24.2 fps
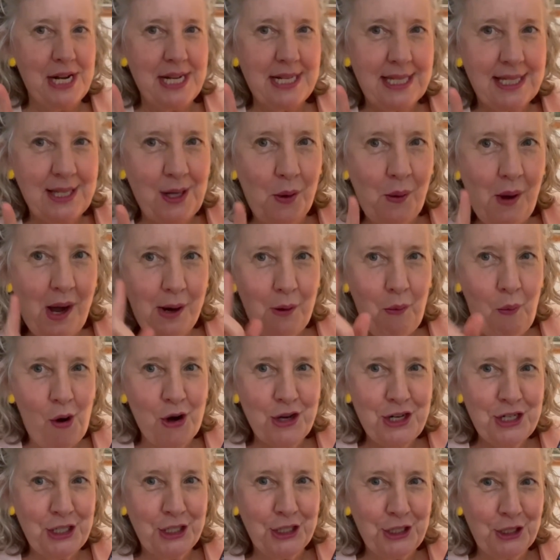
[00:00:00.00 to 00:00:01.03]
so I
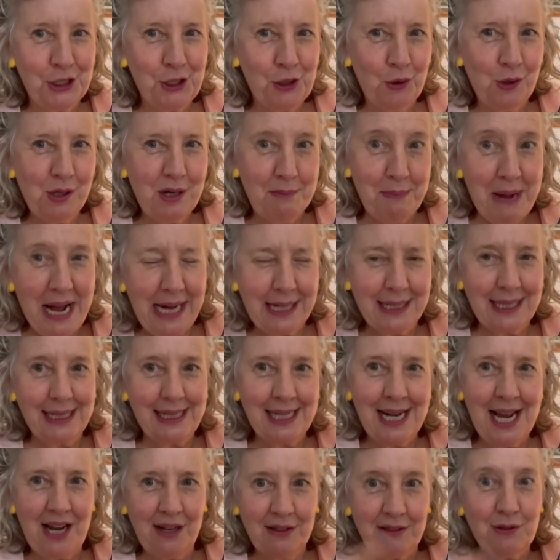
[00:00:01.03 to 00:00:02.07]
wanted to talk about it
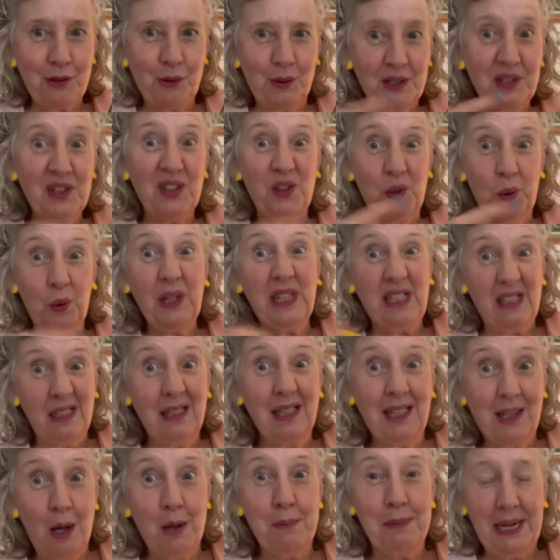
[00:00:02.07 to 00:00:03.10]
now so I can quickly
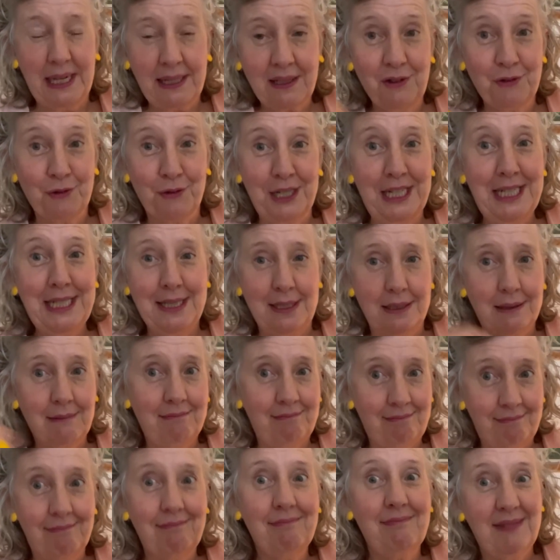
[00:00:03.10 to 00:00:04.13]
go back and read it
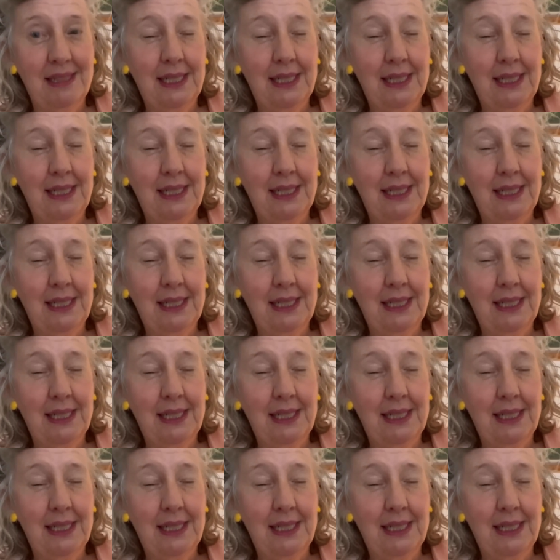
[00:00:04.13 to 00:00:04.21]
and